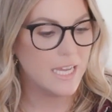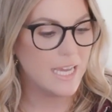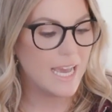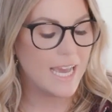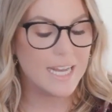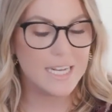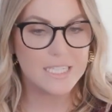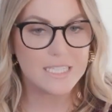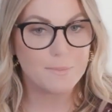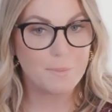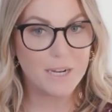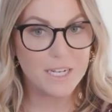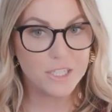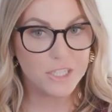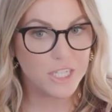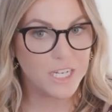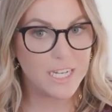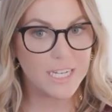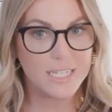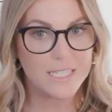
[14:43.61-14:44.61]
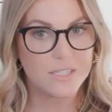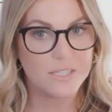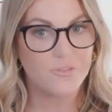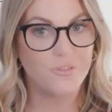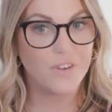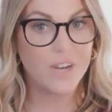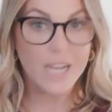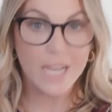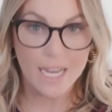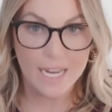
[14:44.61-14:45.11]
And a spreadsheet is
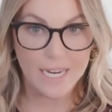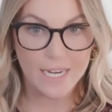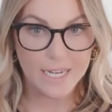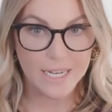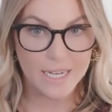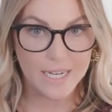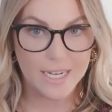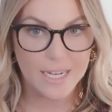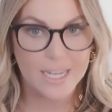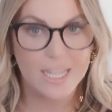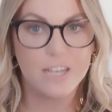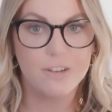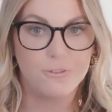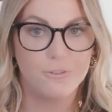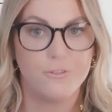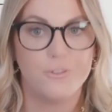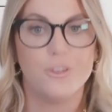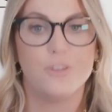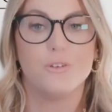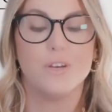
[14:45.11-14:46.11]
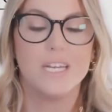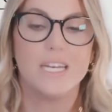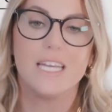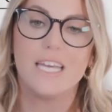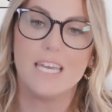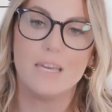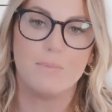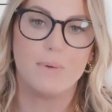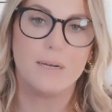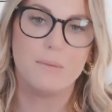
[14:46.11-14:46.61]
fine if you can
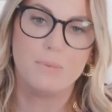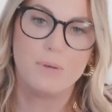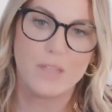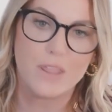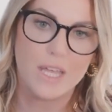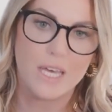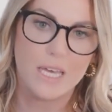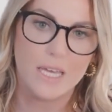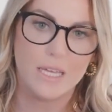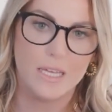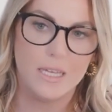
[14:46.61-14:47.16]
keep up with it.